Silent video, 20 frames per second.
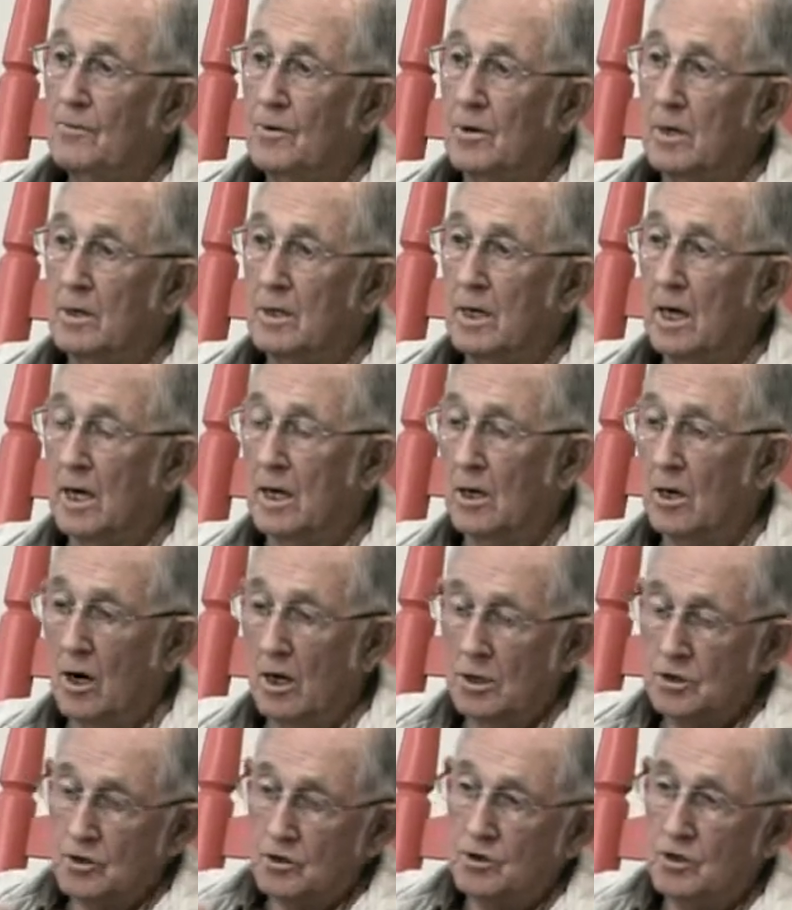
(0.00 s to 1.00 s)
And they had
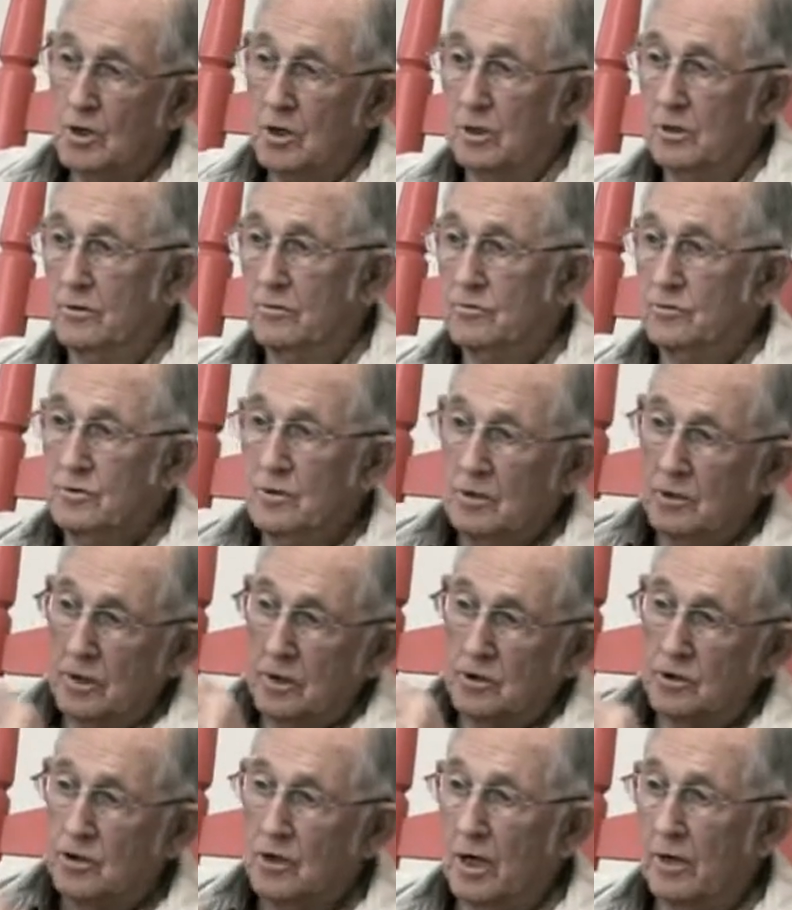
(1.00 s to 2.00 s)
ice shaves
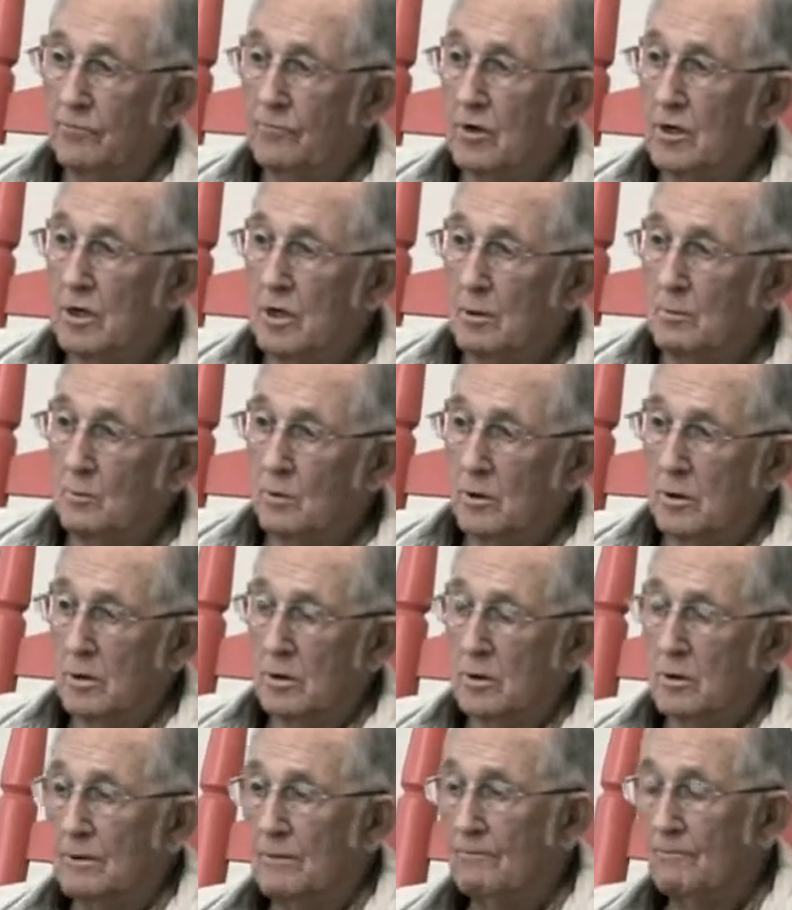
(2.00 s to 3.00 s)
they'd shave it up
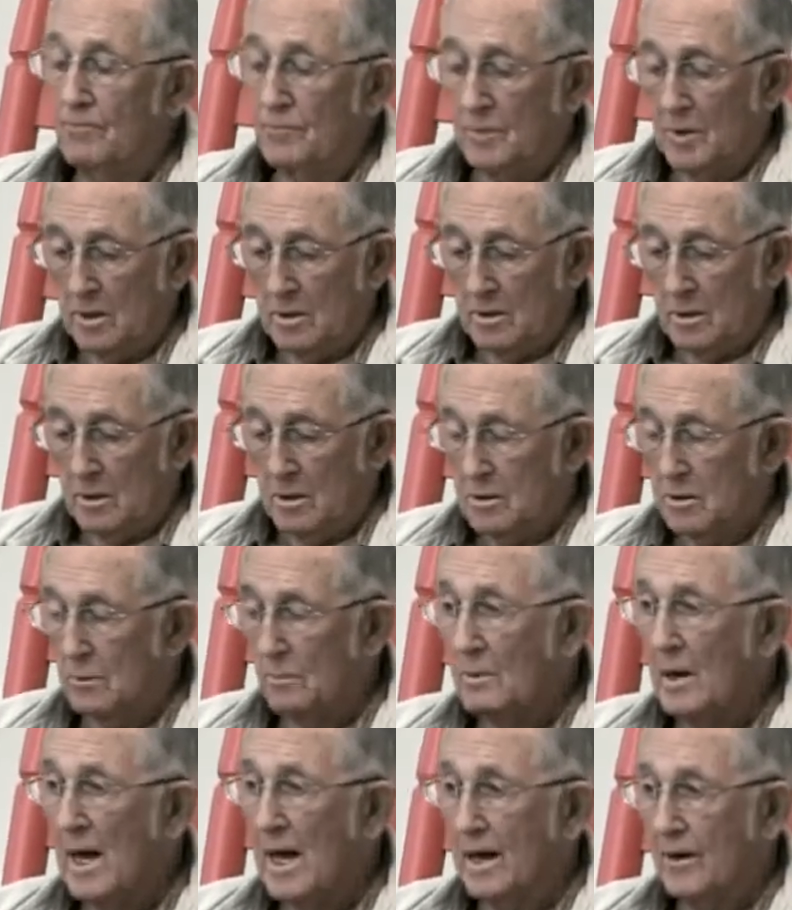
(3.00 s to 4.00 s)
with
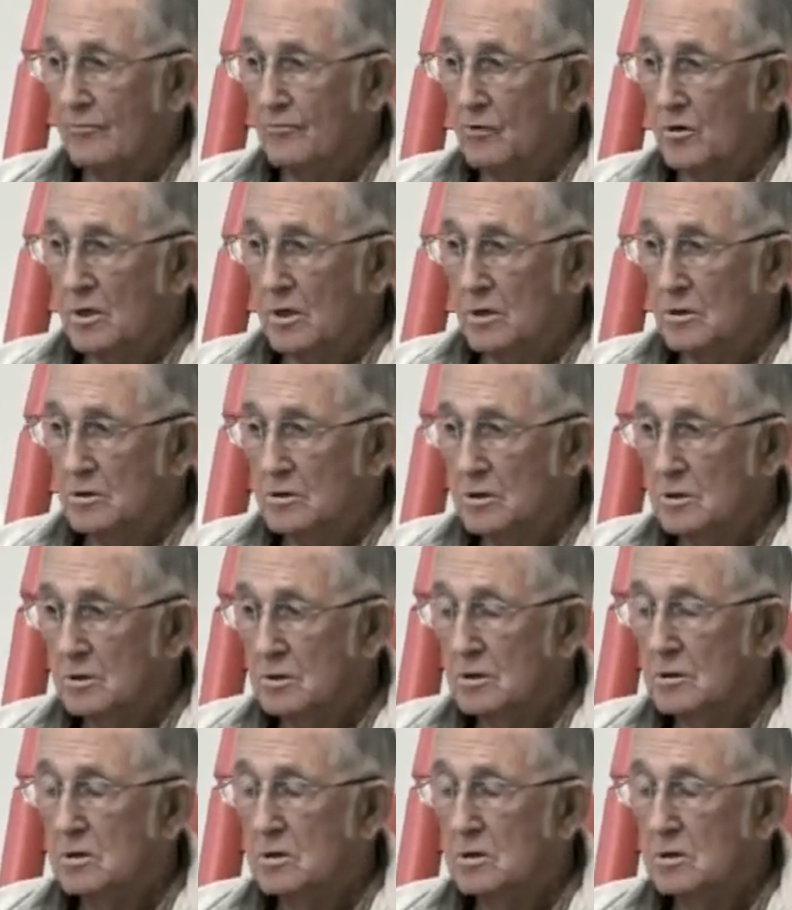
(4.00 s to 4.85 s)
to pack fish.